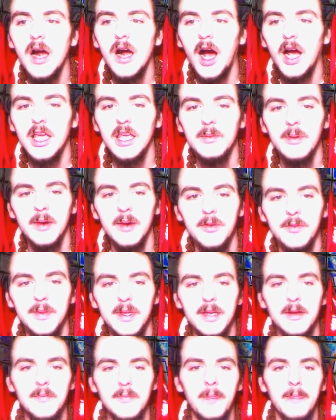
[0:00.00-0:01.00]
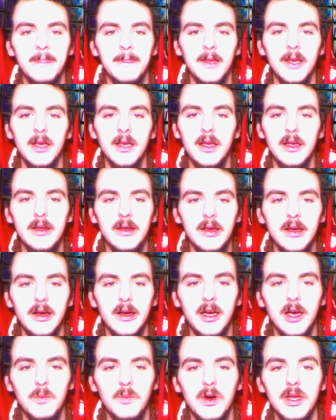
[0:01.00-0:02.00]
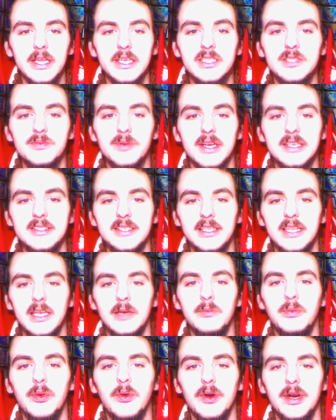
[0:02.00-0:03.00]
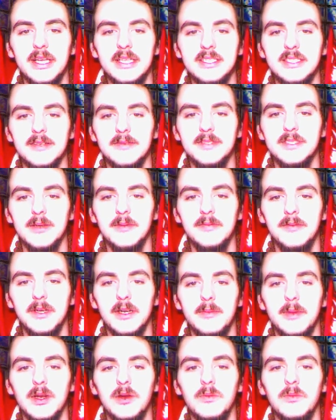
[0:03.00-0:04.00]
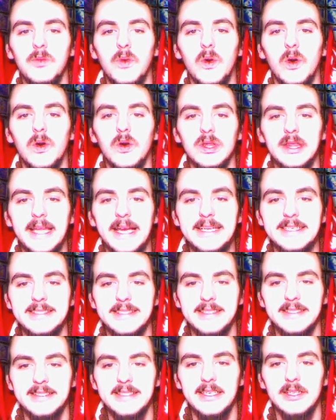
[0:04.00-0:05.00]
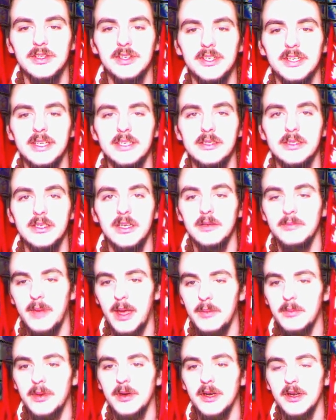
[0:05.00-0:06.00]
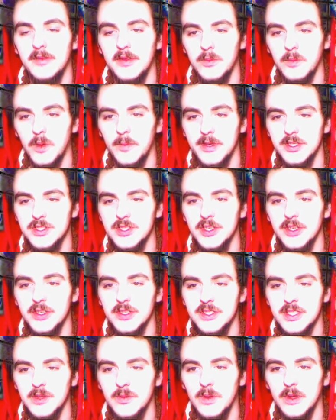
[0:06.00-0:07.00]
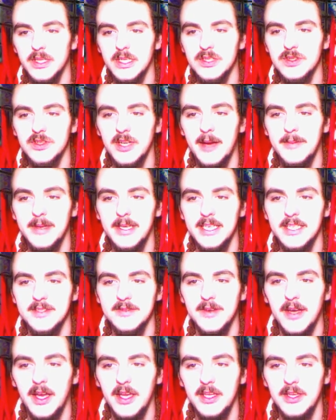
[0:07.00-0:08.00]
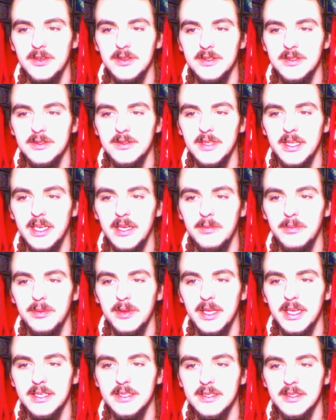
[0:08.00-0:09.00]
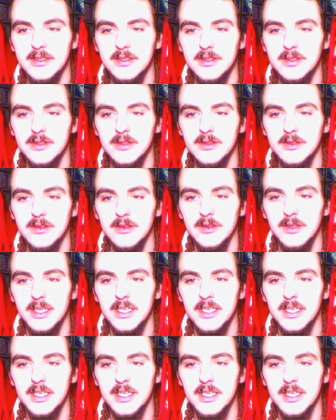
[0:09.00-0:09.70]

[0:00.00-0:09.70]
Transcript: Occupy movement. While expressing the importance of some fundamental moral lessons he learned as a young member of the Mormon Church, and while describing his values he places